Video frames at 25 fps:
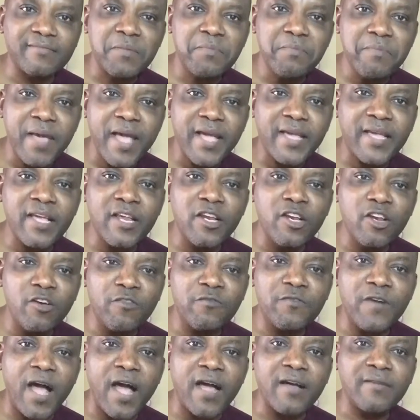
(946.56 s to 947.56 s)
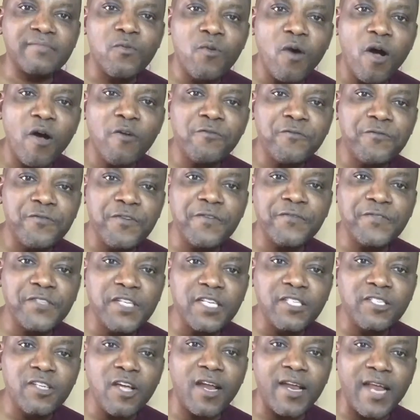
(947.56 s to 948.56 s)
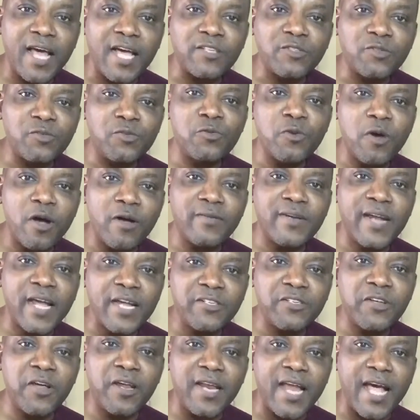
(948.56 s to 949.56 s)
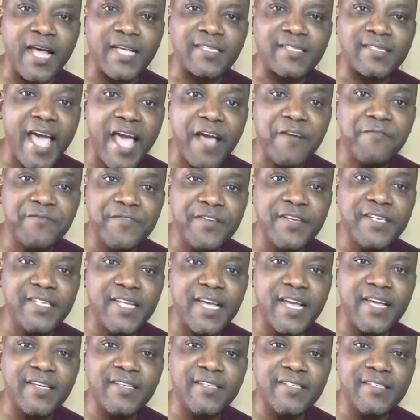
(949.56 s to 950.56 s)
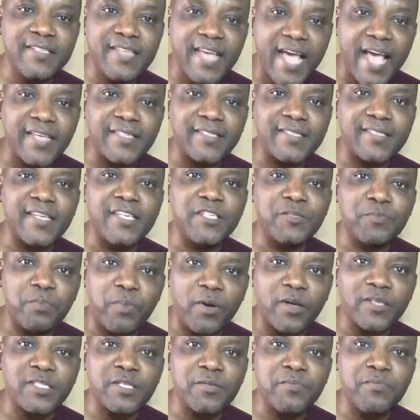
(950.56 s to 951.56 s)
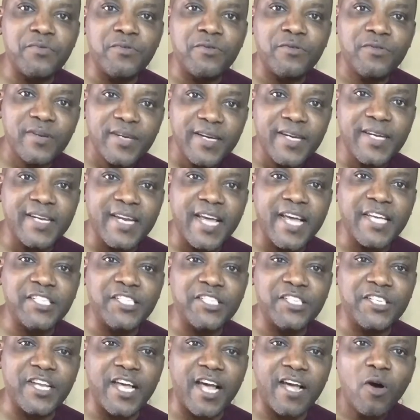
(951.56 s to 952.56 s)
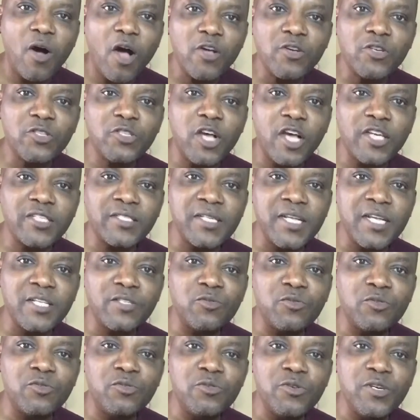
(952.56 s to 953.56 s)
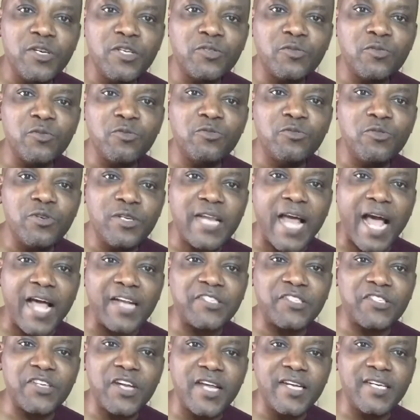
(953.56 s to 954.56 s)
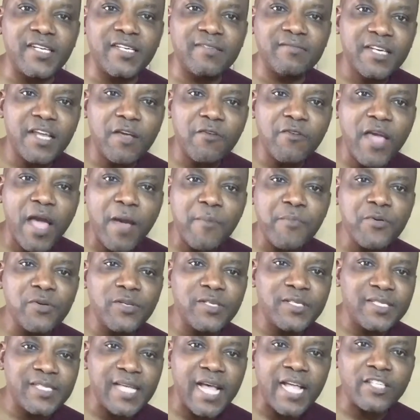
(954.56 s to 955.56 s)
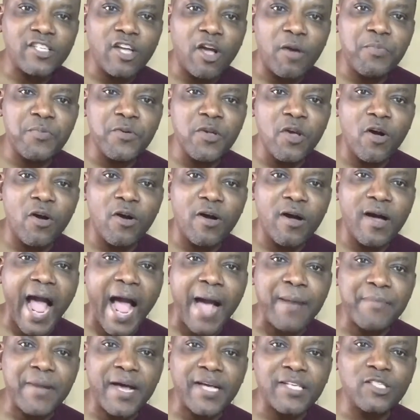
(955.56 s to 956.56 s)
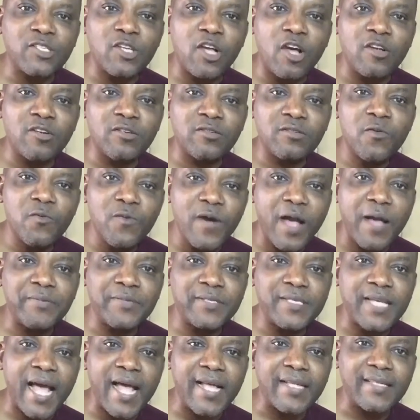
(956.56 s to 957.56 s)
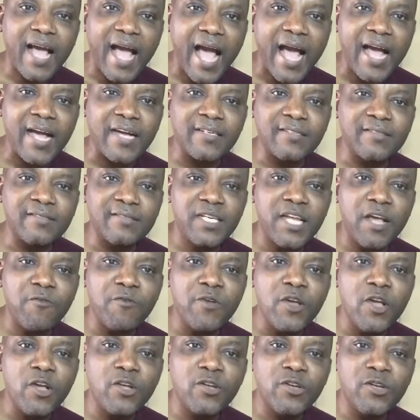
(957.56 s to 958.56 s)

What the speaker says: making over $150, $200 every day. Yes, it's possible in Nigeria. All you just need to do is to do that training. They will help you set up your Amazon website and they will